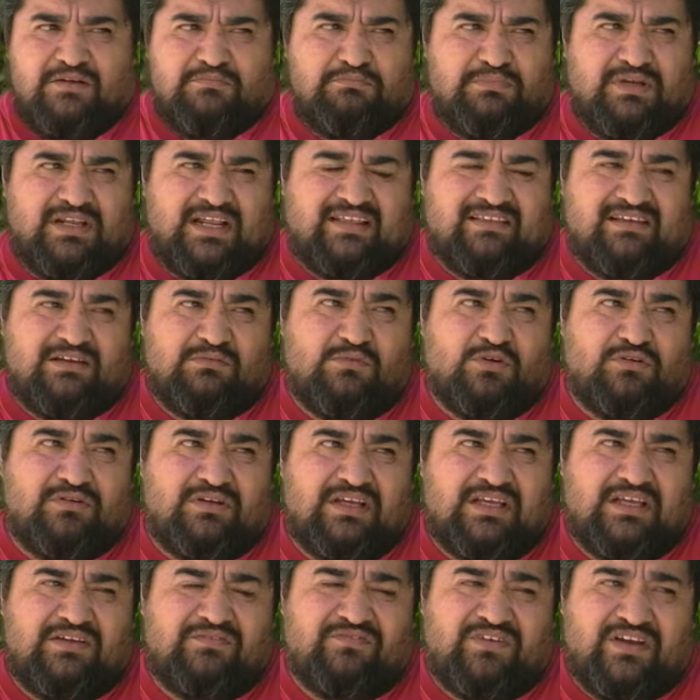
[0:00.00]
But I think
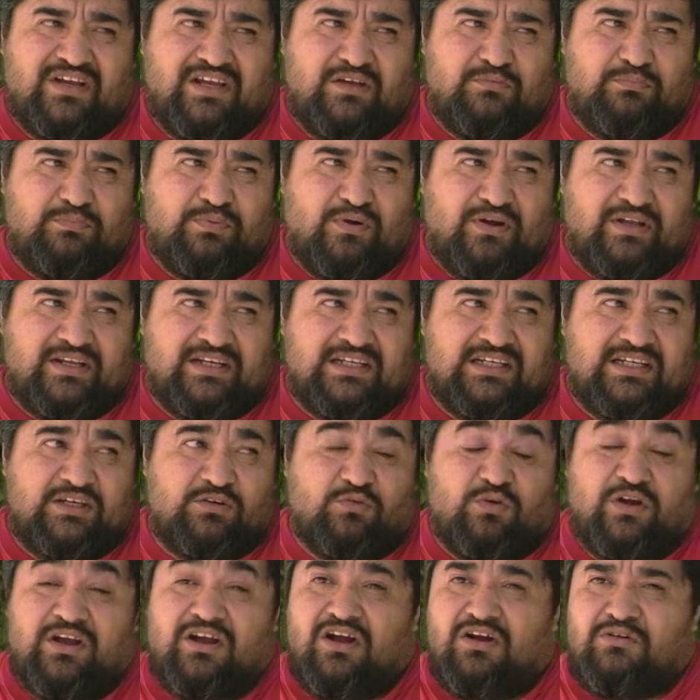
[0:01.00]
very importantly,
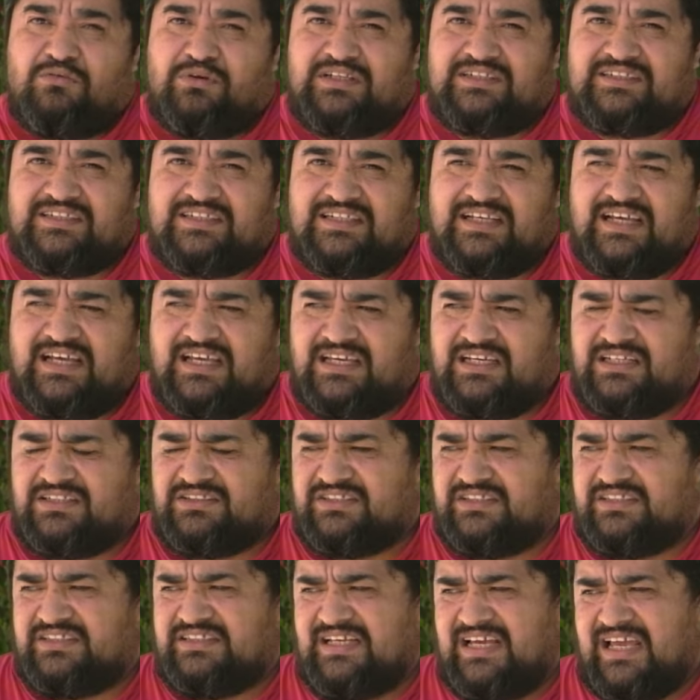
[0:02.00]
where are we today?
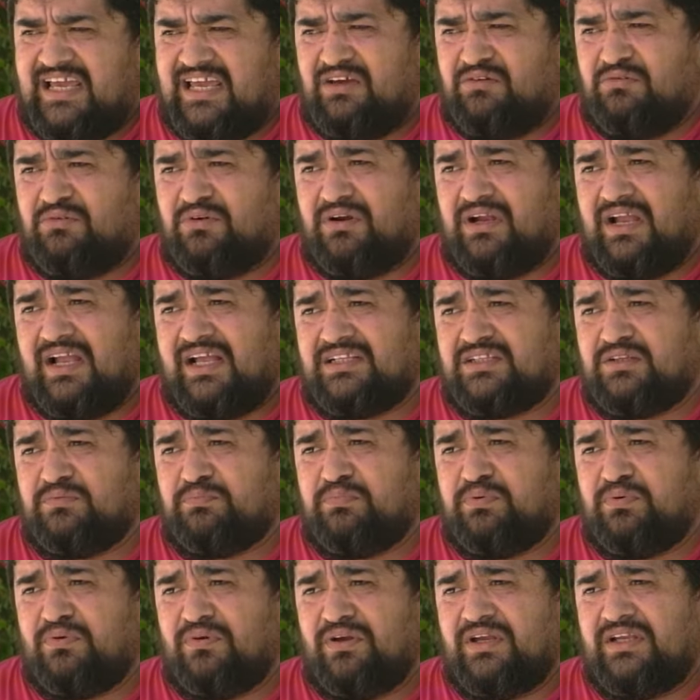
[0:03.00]
Today we're at the
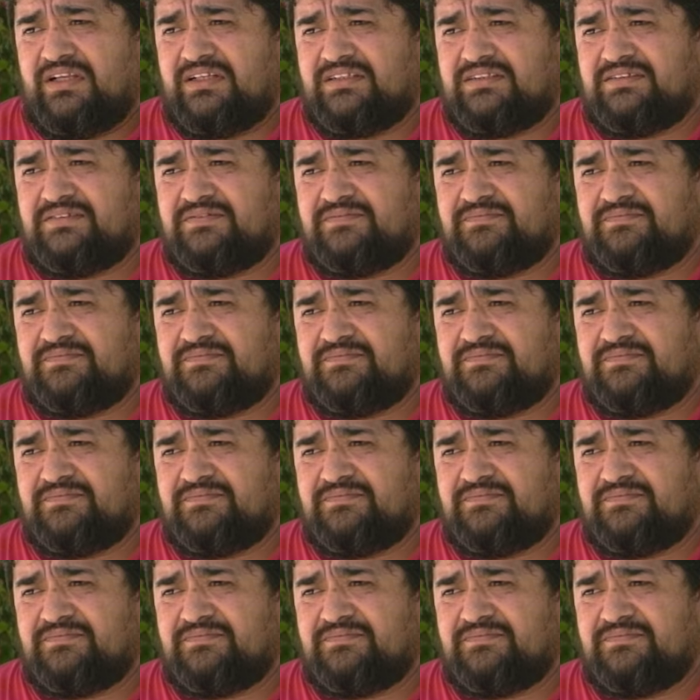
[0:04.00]
point